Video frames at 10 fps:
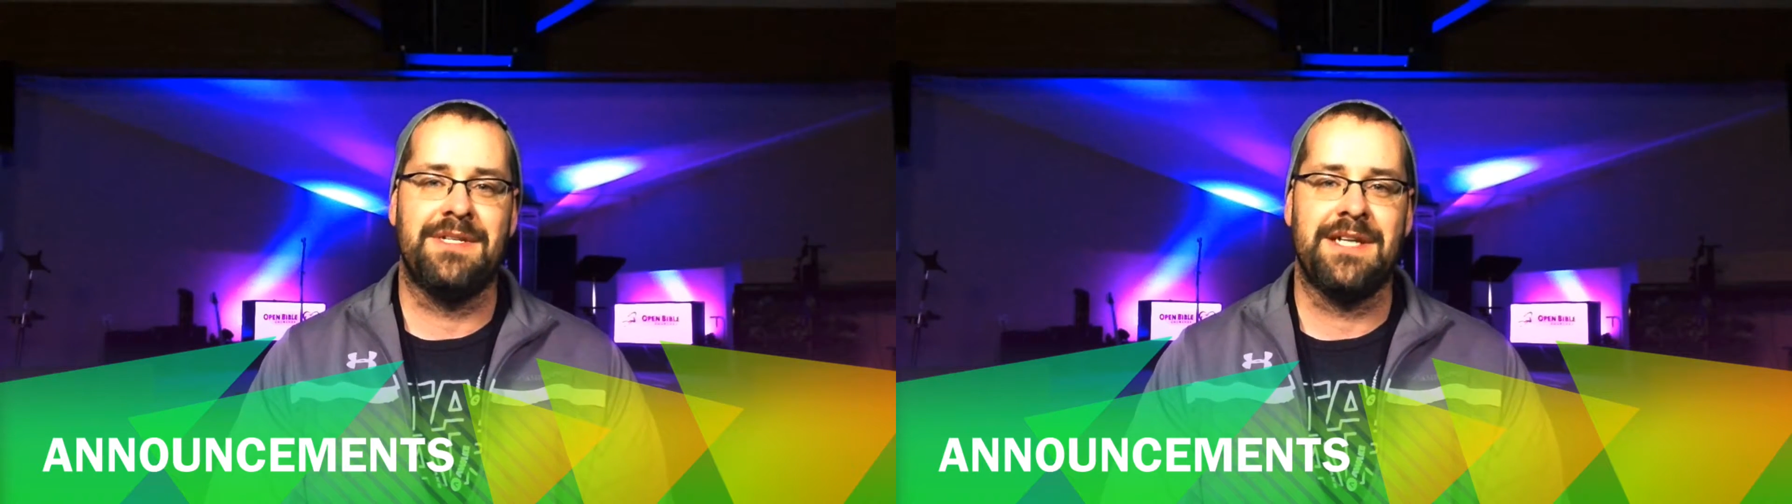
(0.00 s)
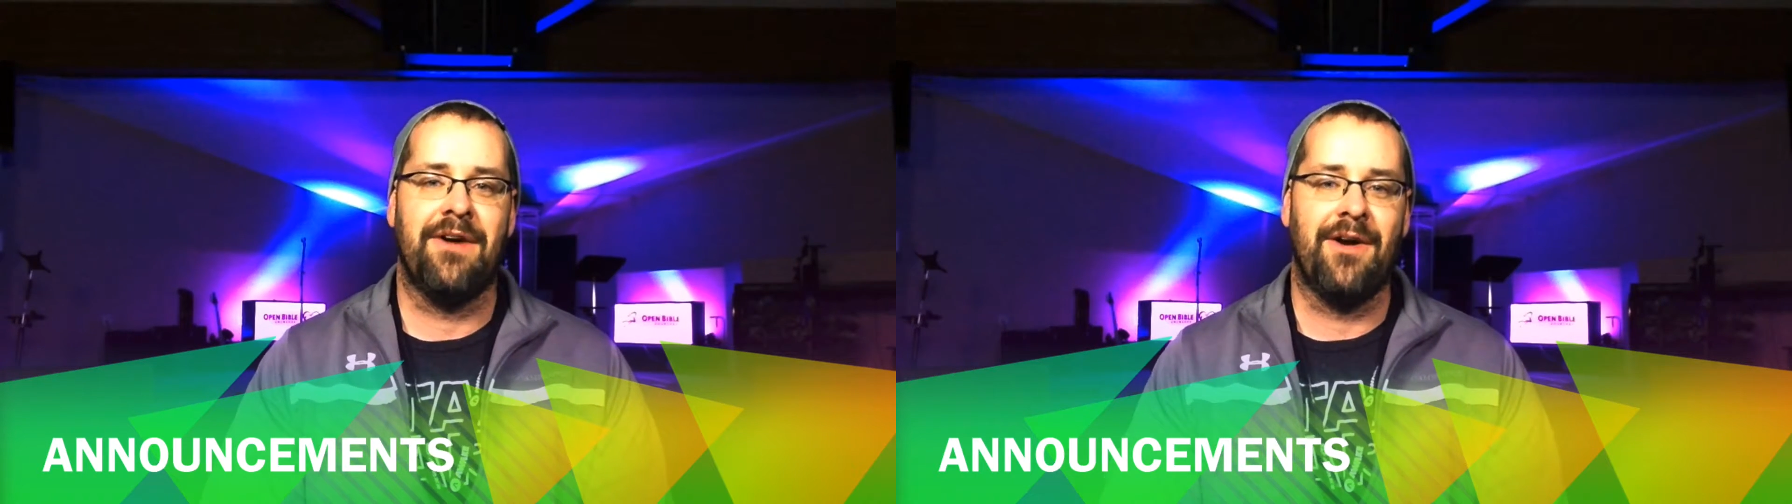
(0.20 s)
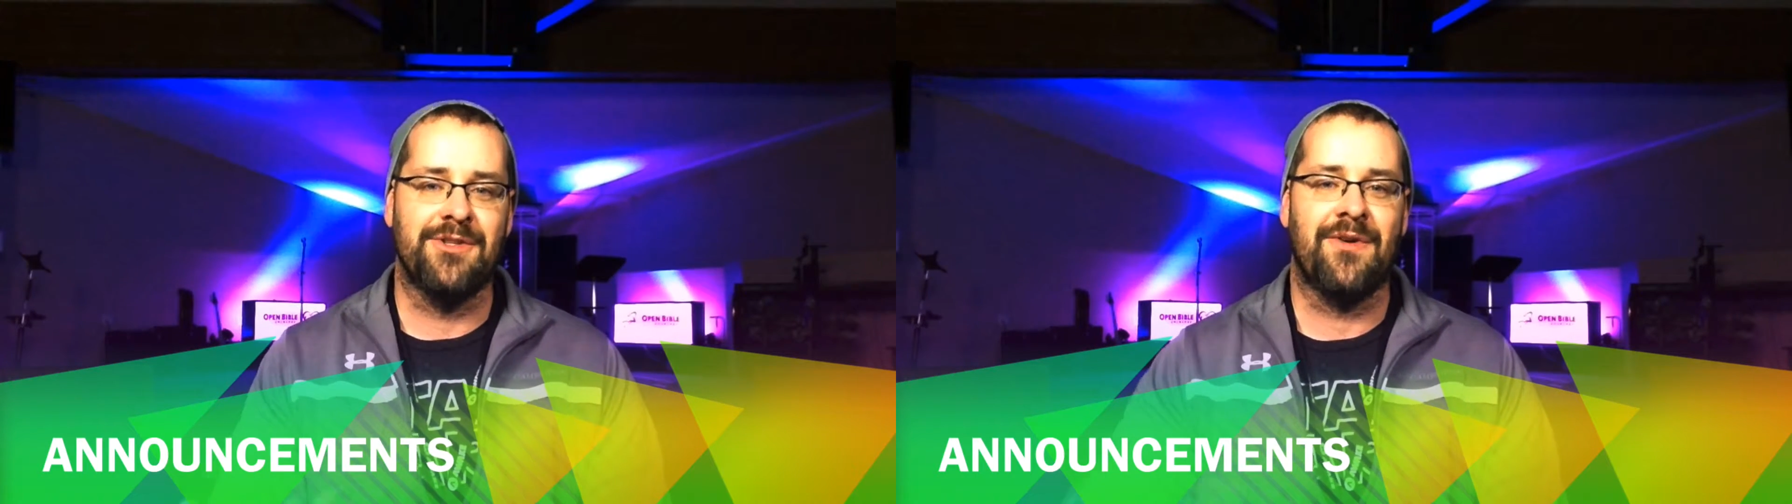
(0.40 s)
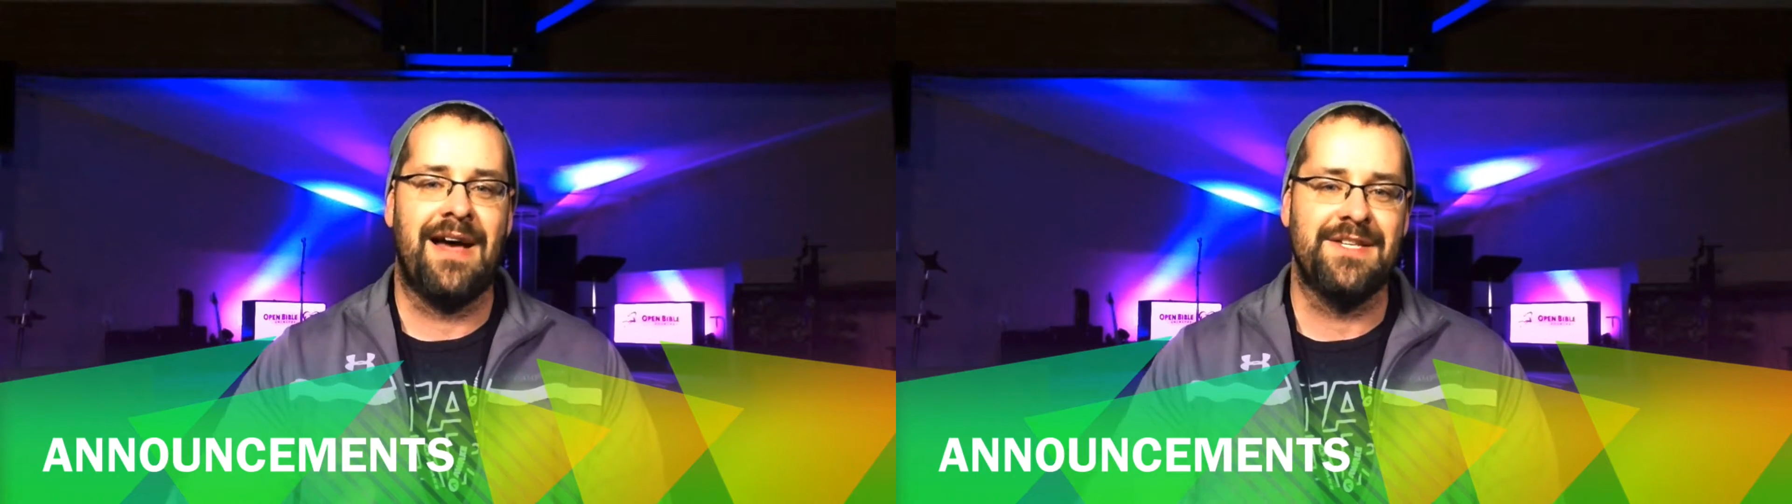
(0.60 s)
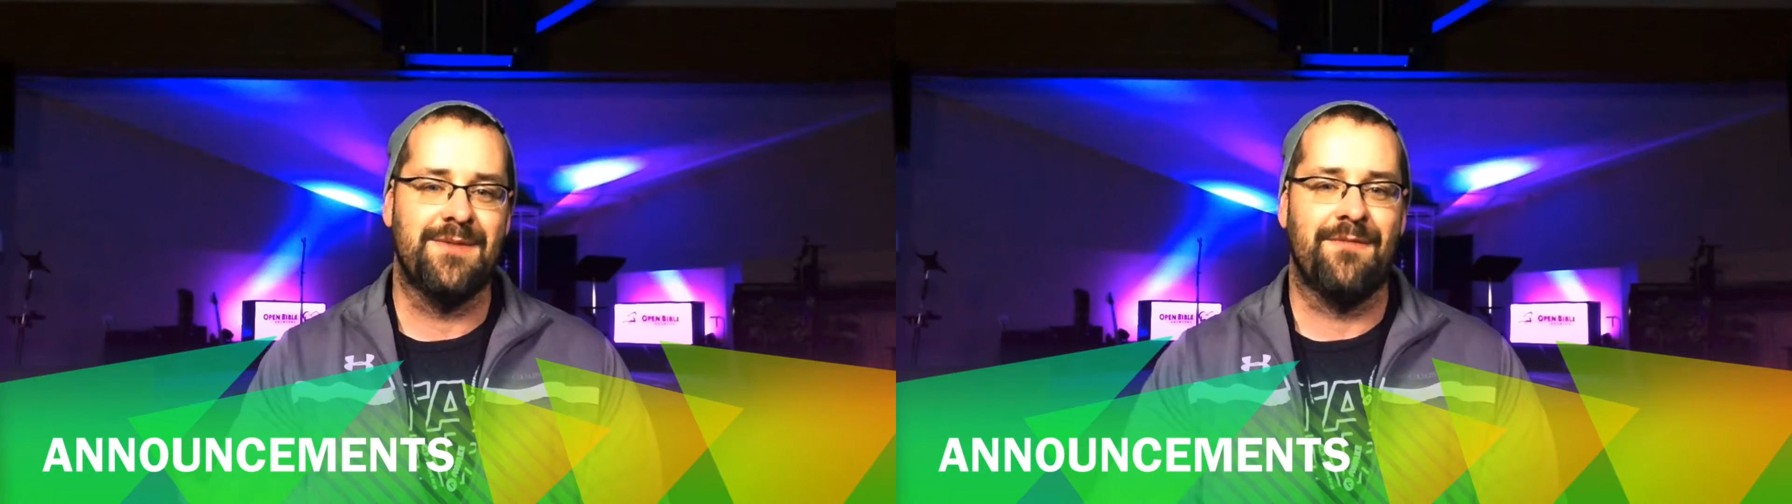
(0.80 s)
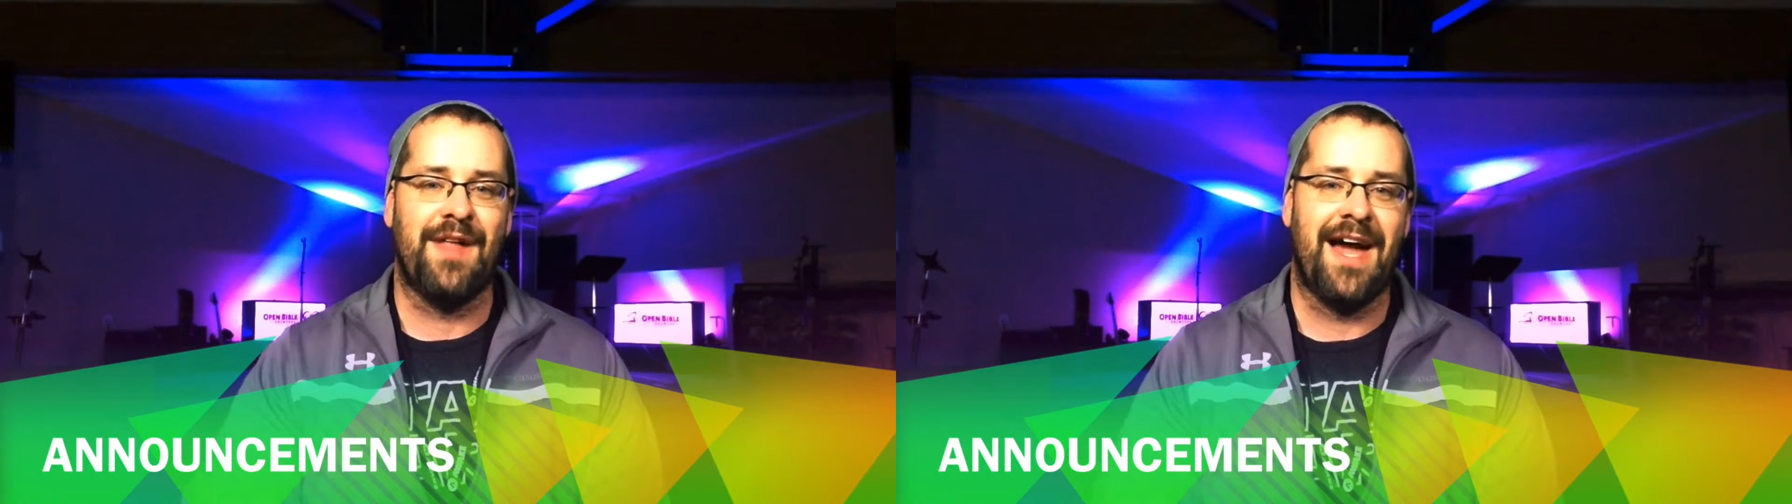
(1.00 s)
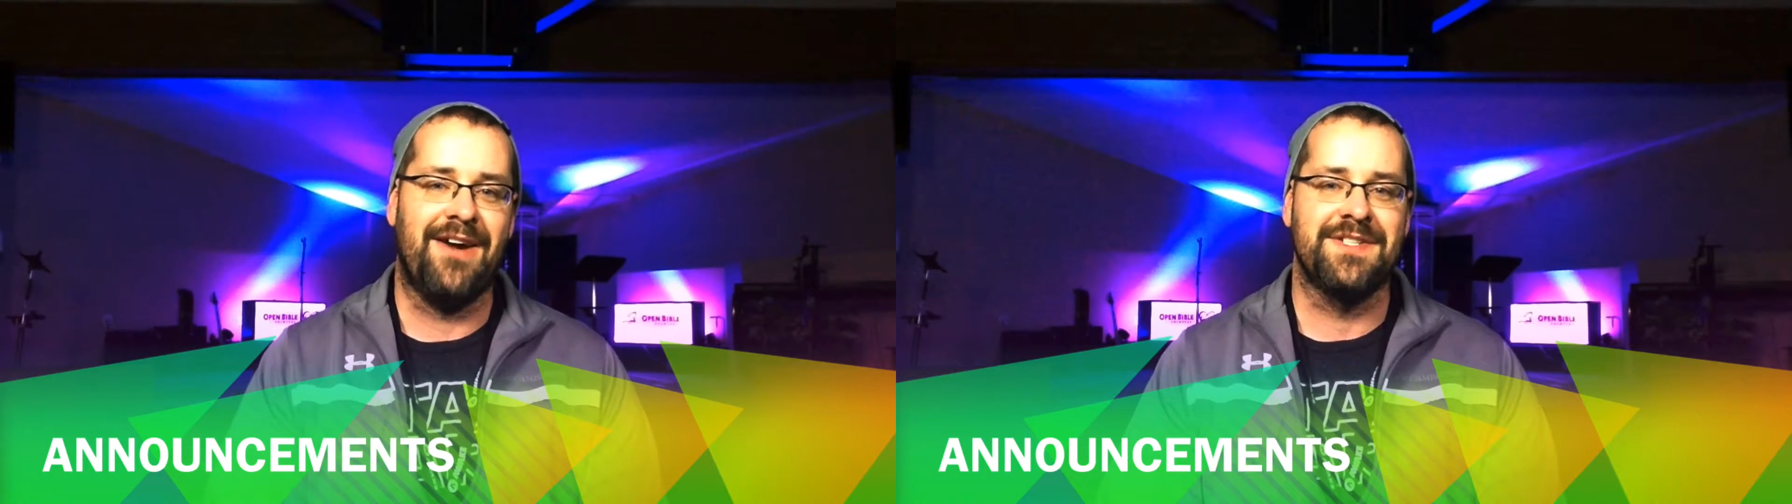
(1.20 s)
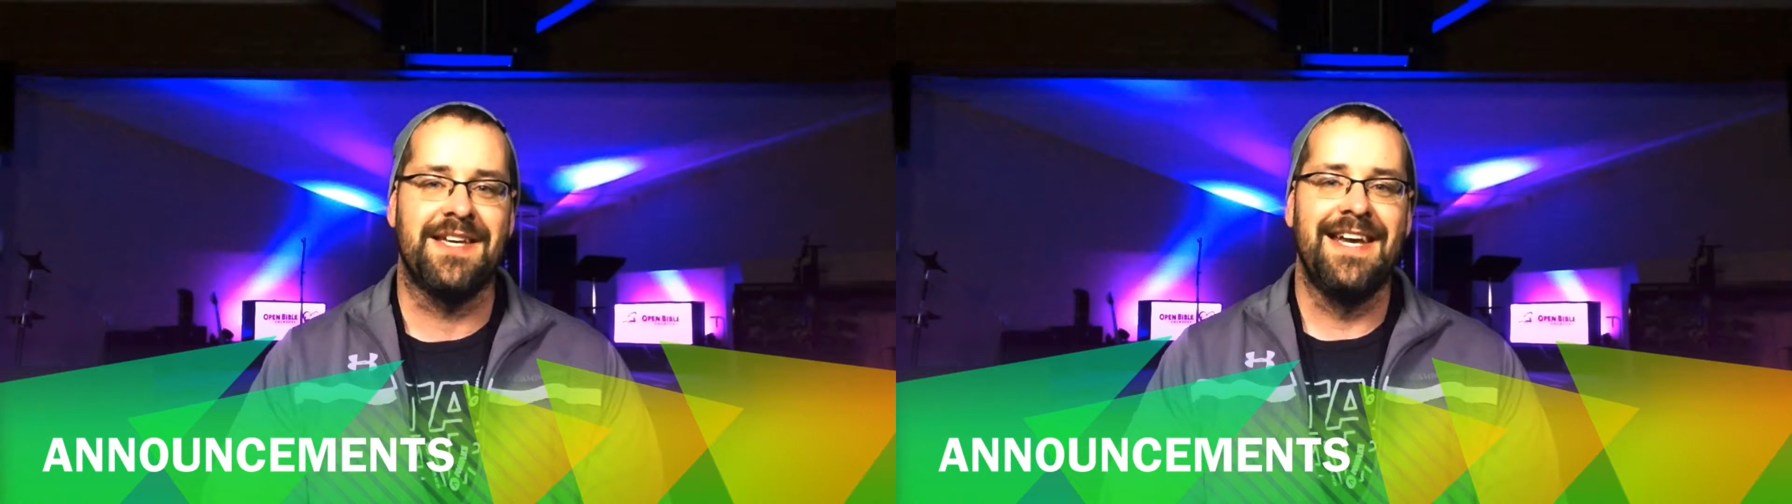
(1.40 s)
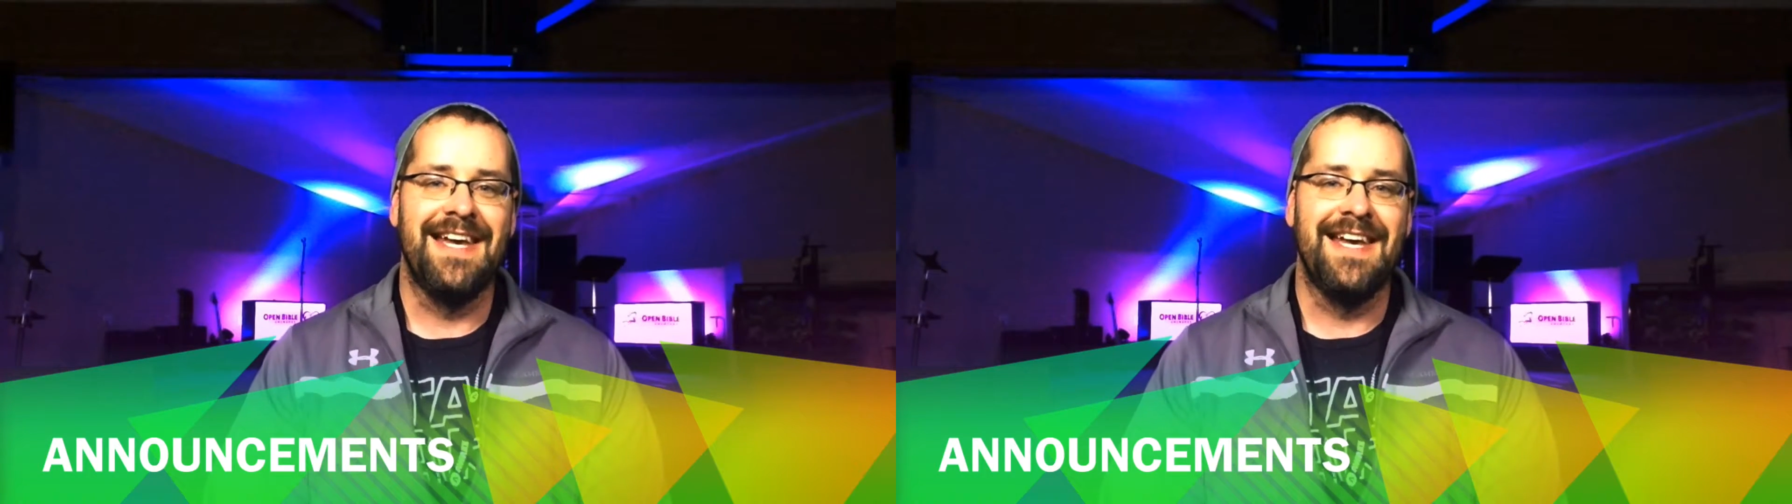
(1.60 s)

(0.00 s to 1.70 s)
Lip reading: but Terry also has some flyers